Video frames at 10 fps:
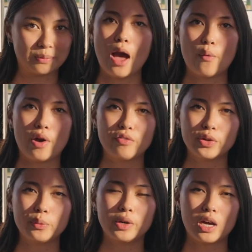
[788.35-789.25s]

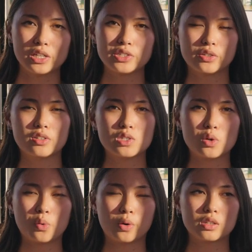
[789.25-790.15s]
However, when I took this
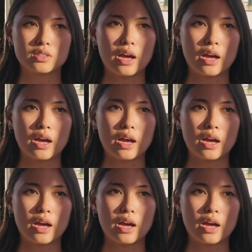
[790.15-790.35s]
course,